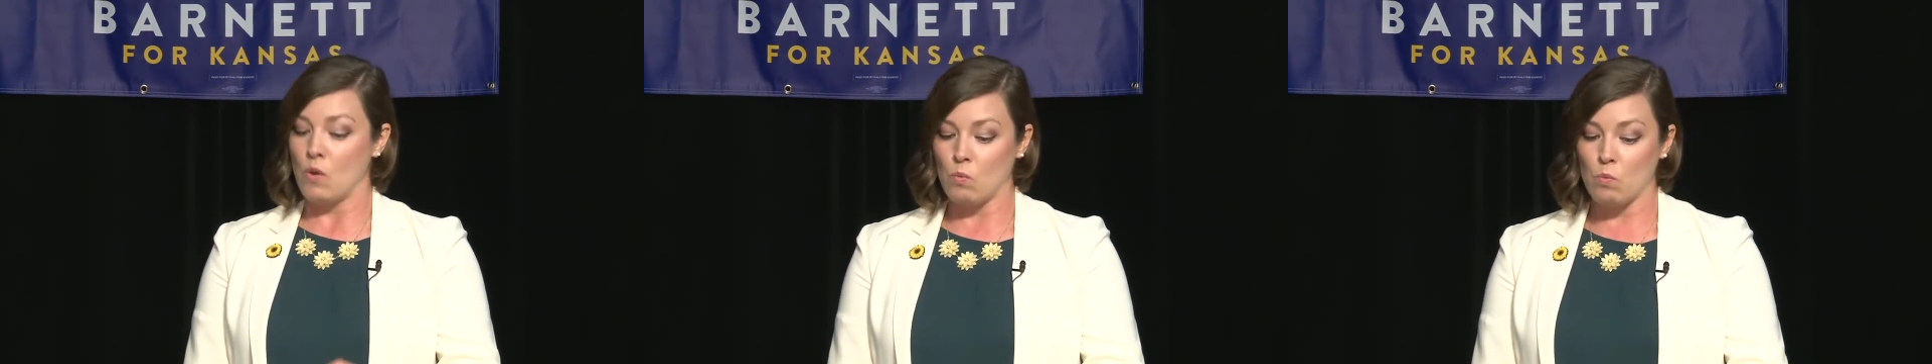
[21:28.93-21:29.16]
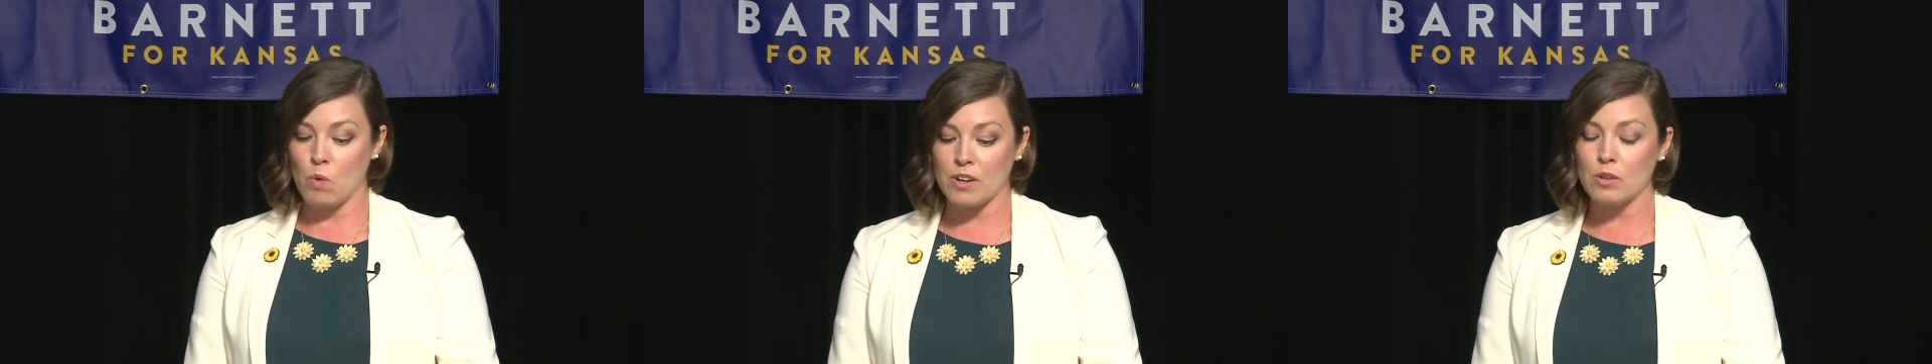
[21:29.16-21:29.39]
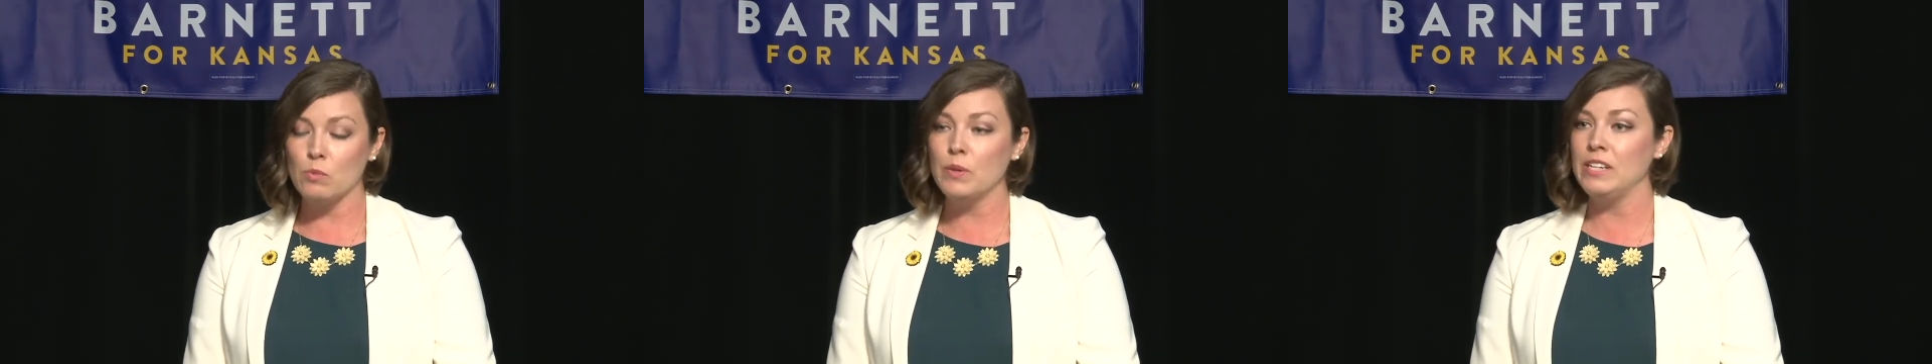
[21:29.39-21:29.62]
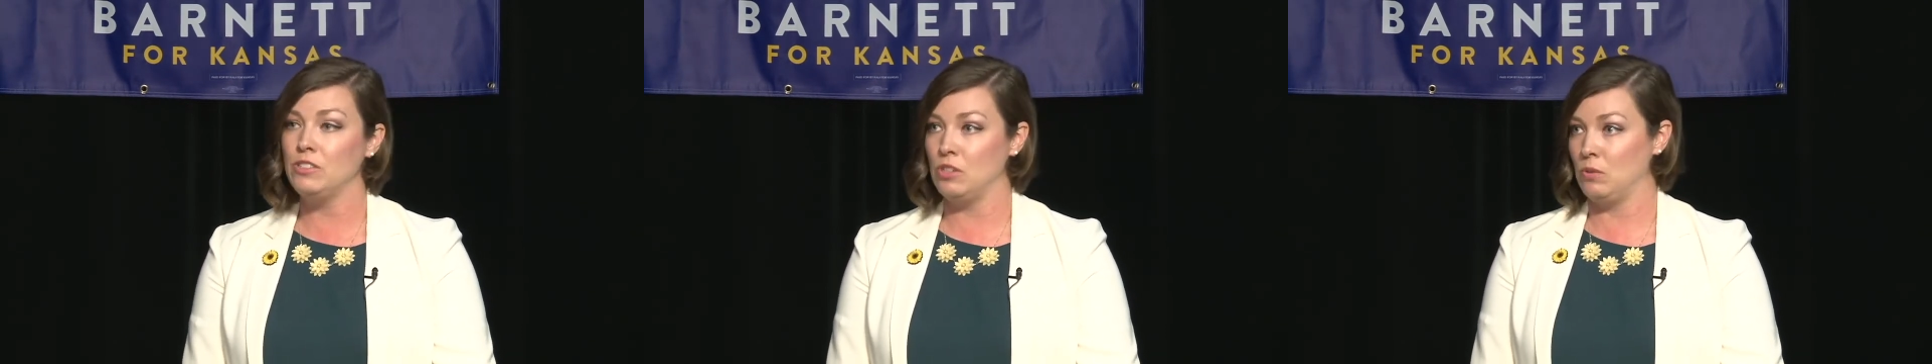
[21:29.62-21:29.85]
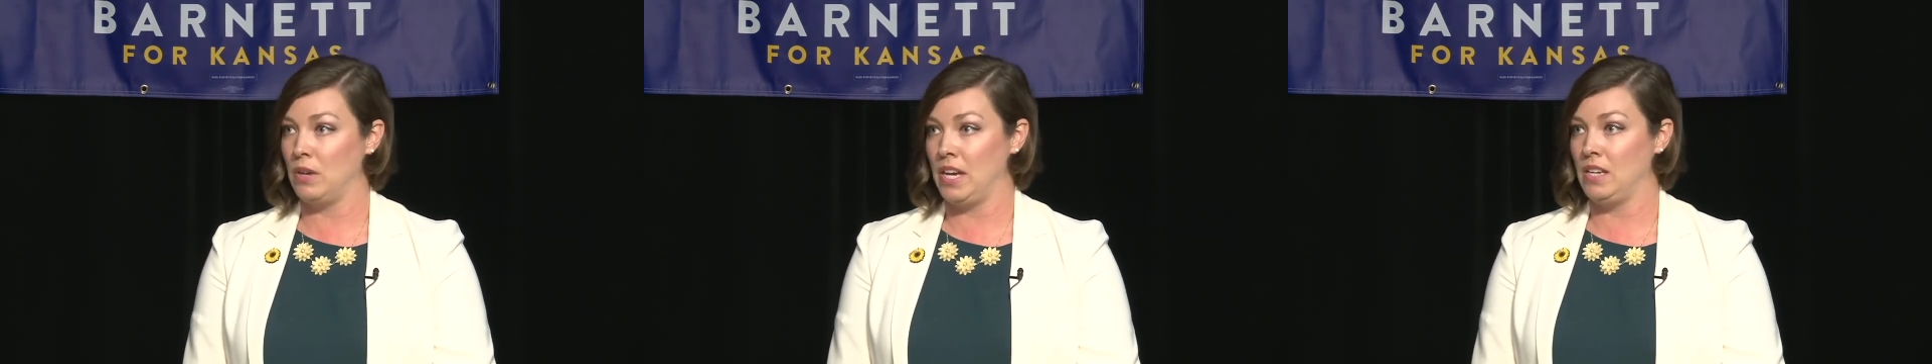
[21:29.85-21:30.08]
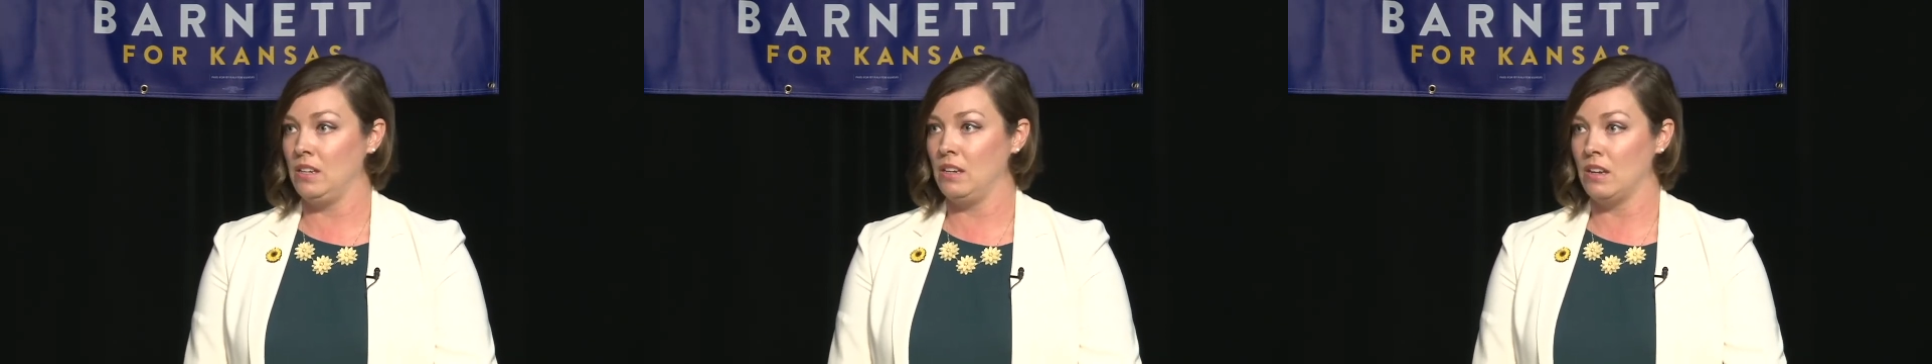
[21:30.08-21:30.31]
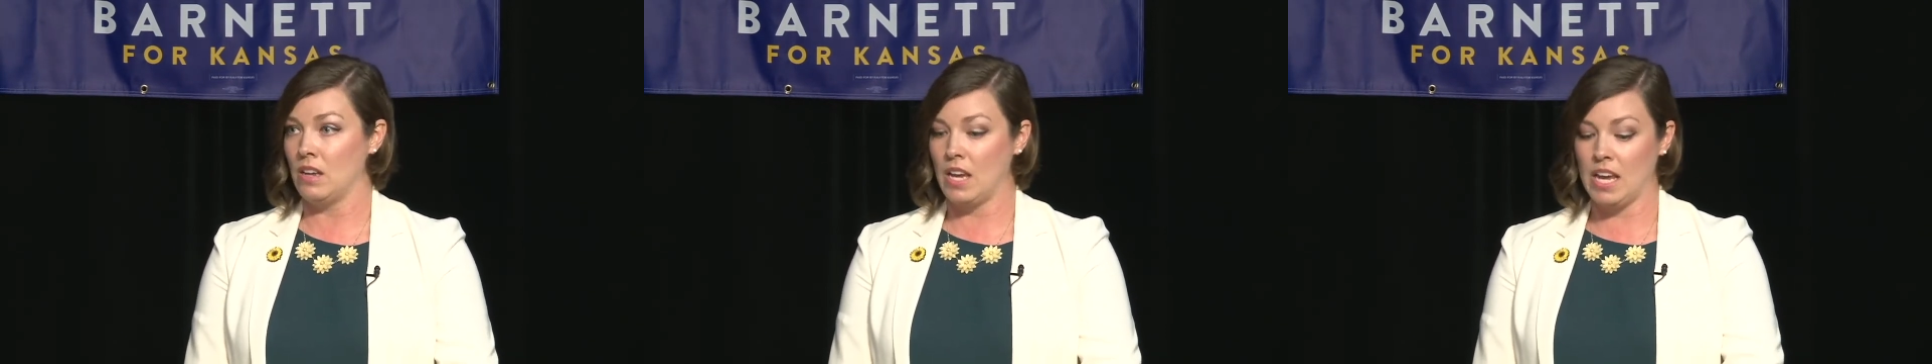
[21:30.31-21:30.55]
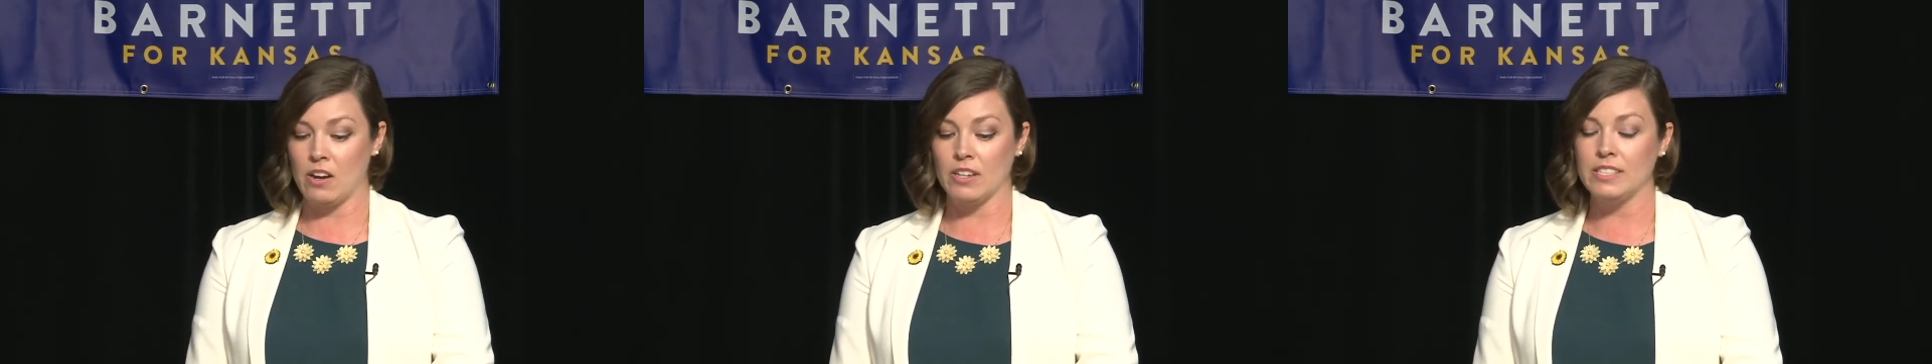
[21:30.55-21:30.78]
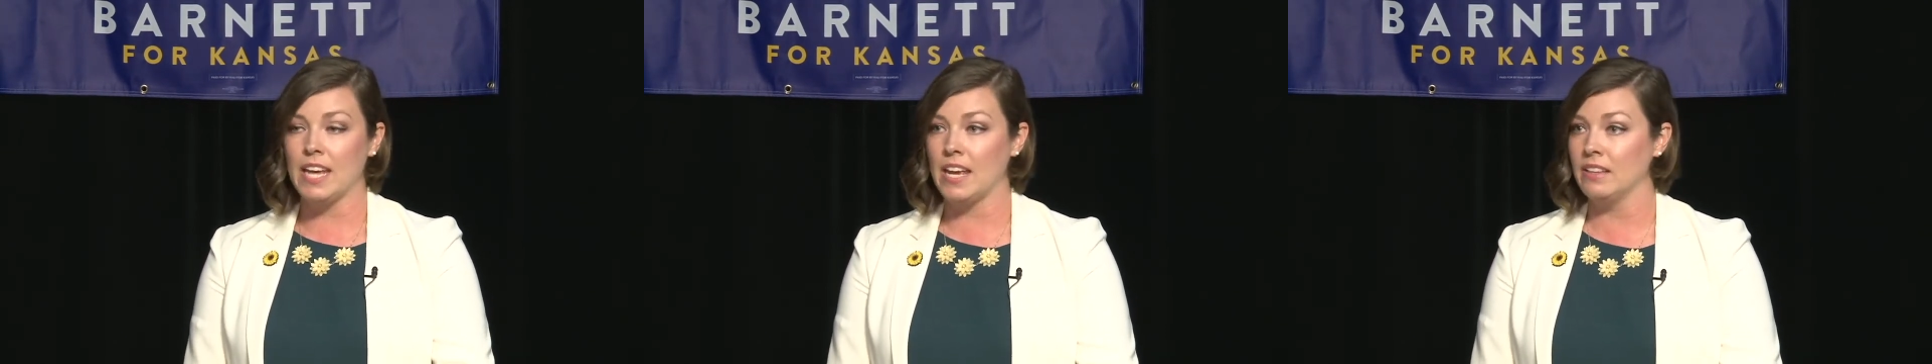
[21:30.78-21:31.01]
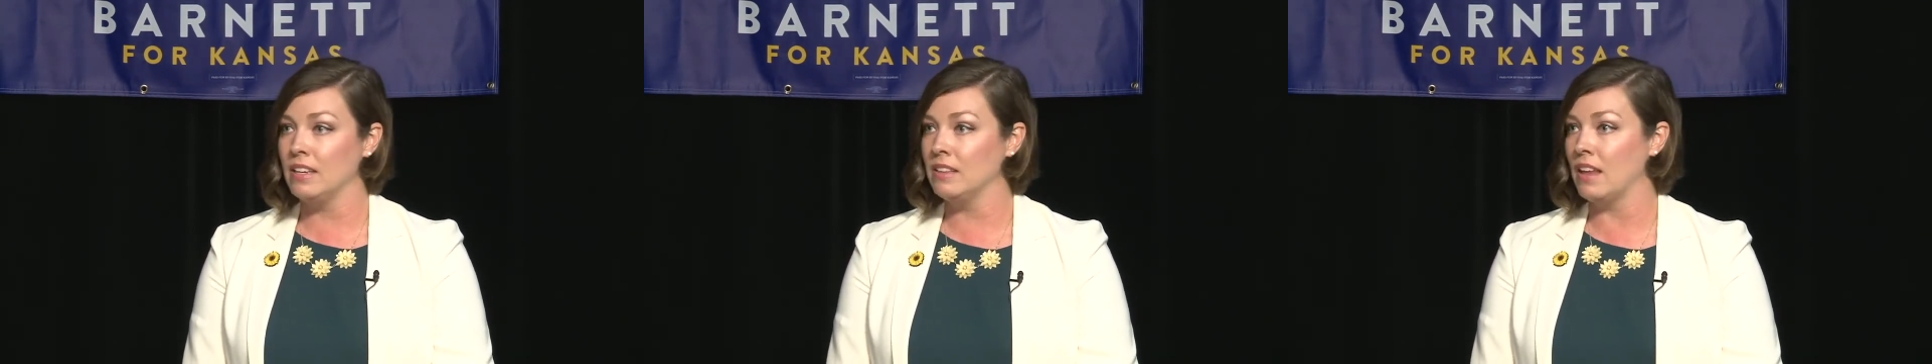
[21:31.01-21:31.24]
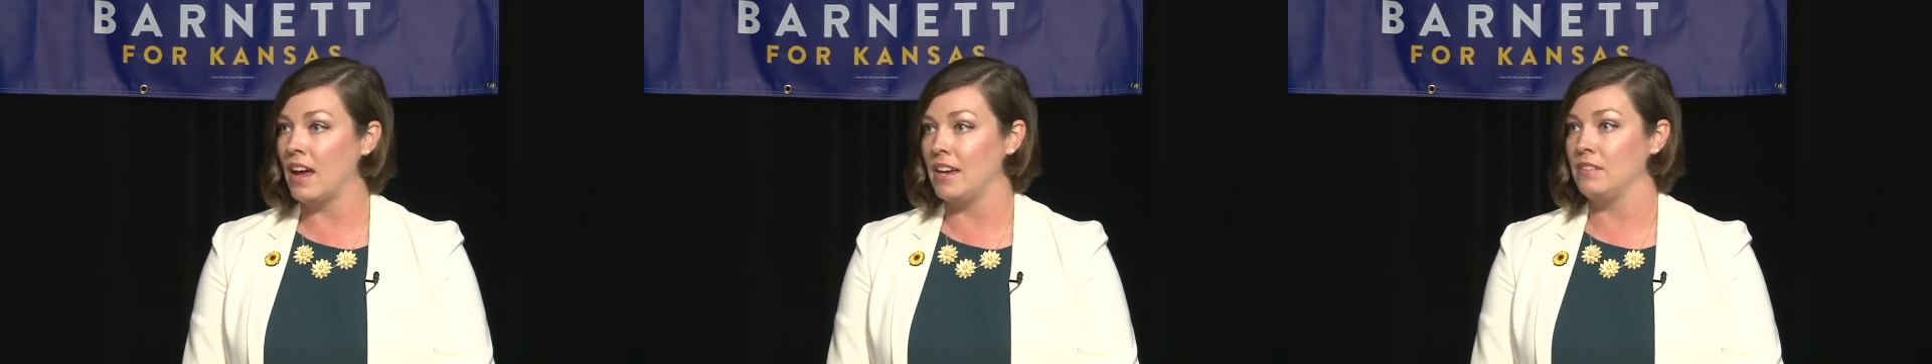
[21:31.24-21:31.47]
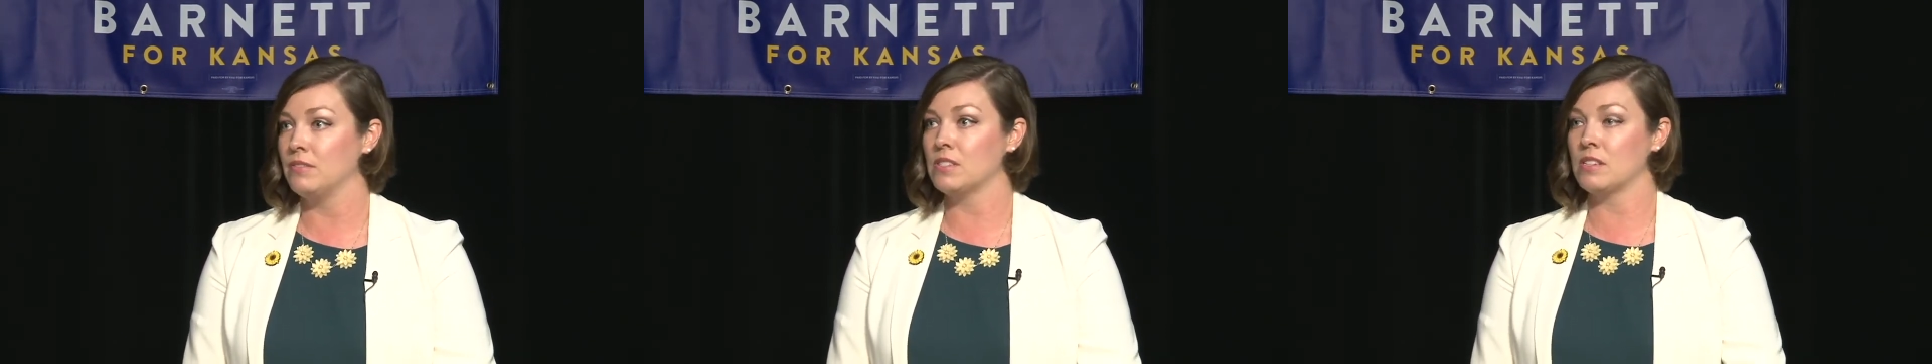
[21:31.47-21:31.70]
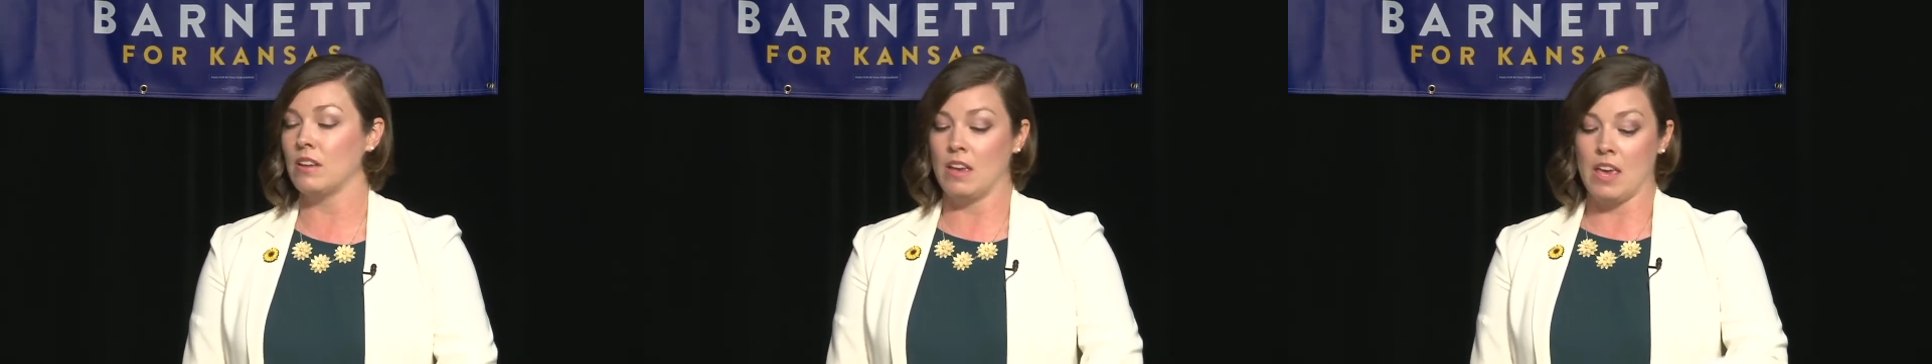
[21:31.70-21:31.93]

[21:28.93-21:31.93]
what are we doing in our daily lives,